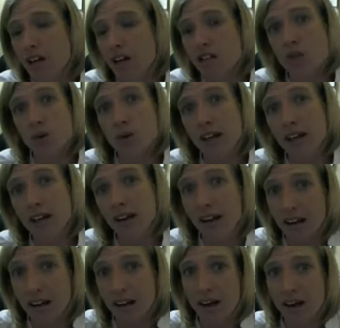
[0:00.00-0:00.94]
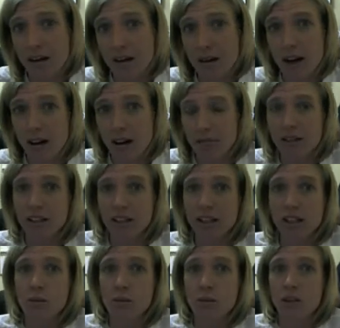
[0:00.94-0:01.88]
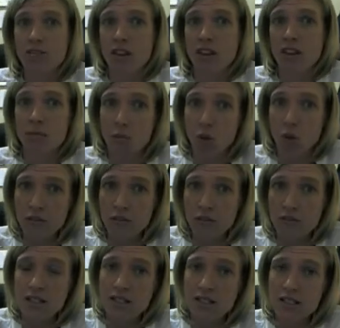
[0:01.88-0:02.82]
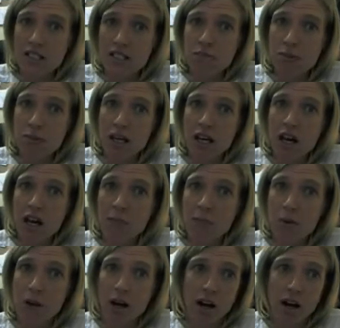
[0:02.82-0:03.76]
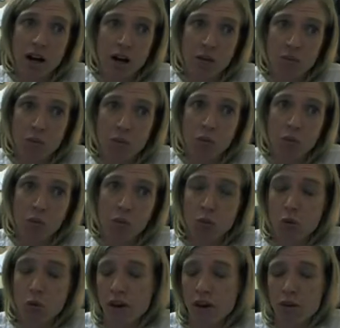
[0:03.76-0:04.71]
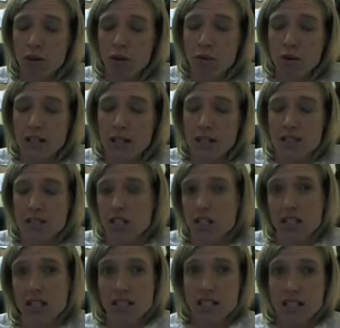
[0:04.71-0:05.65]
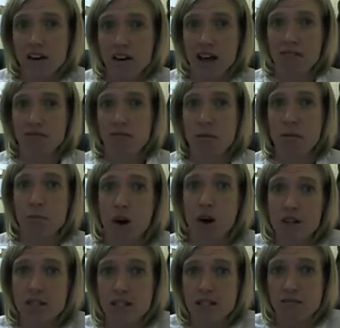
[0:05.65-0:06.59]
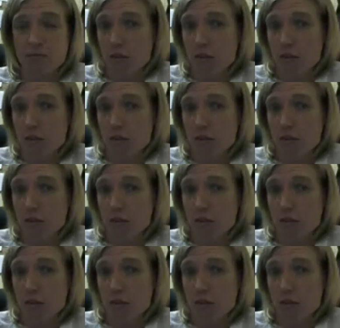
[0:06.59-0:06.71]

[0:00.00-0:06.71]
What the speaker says: So again, I really do believe that the more of us that speak up with our own message, it doesn't even have to be positive.